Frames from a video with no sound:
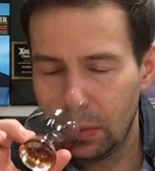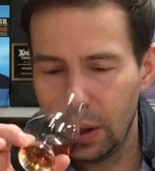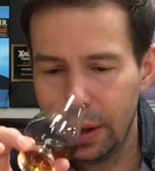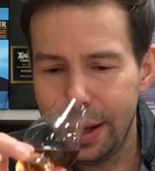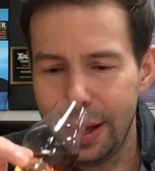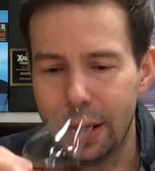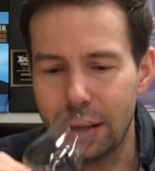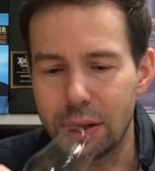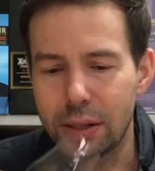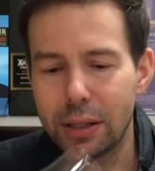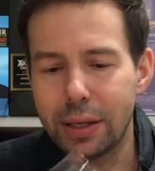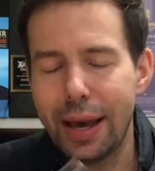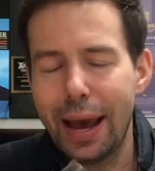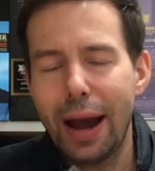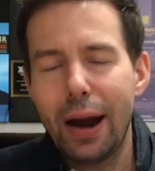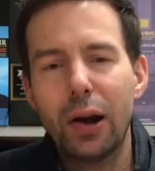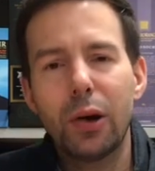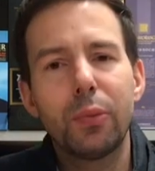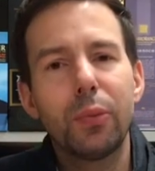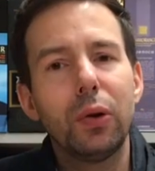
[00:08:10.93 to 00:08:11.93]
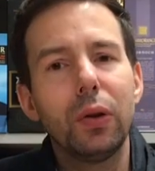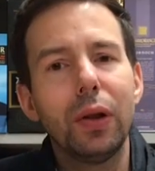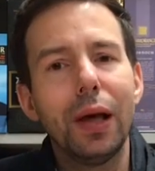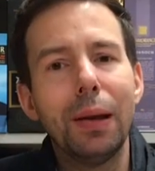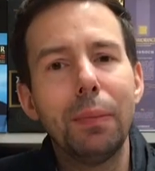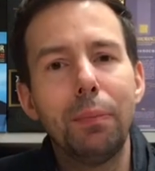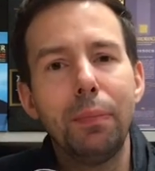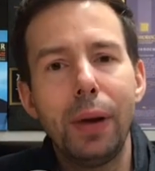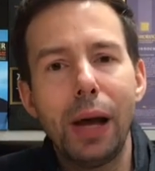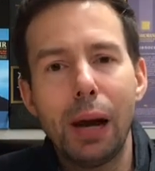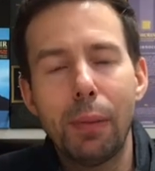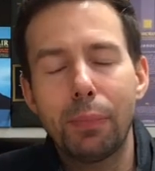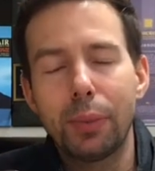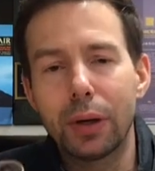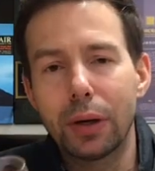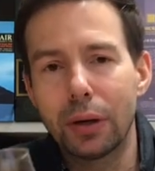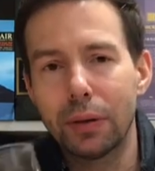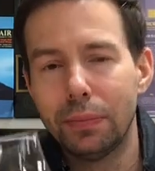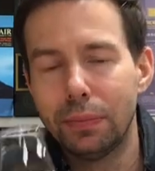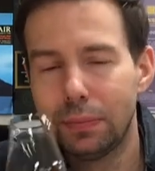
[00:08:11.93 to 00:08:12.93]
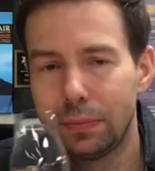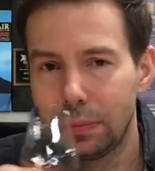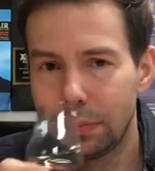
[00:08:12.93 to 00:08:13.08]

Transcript: Yes, caramel and pepper.